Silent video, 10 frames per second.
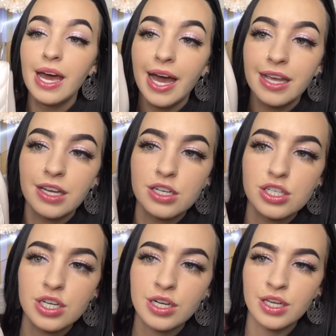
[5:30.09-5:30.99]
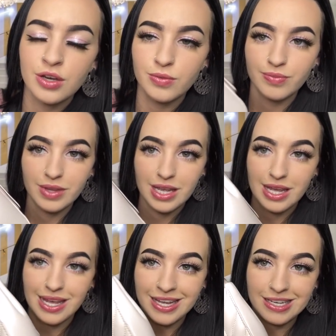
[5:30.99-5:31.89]
I can assure you
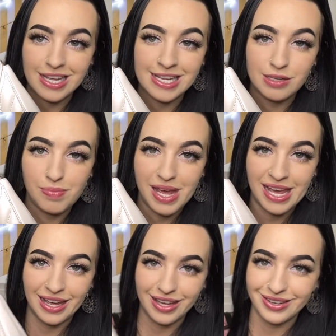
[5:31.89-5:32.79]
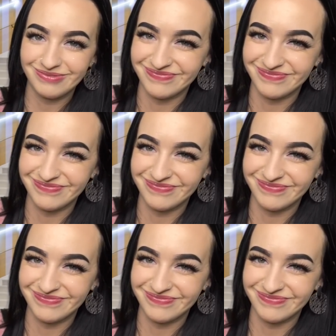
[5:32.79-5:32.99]
it is pink.